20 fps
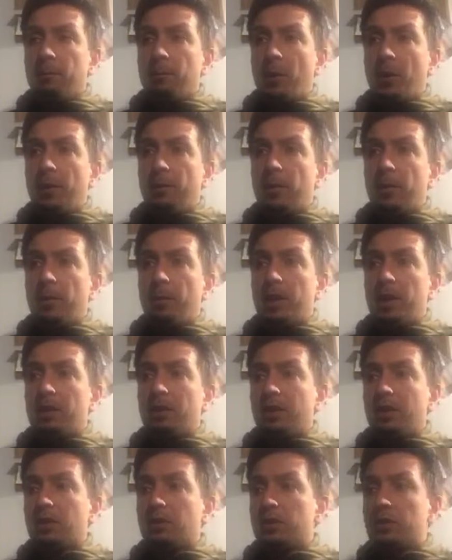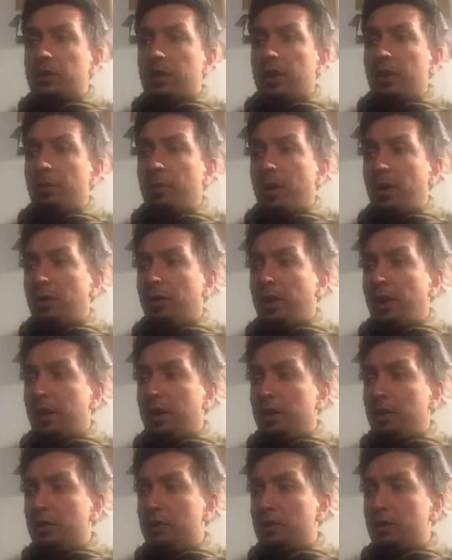But the main thing to say about
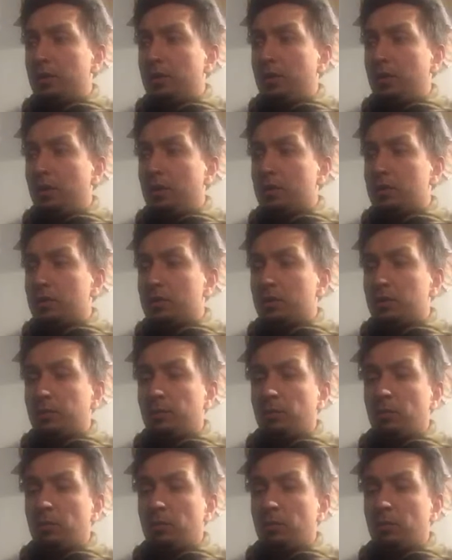that is that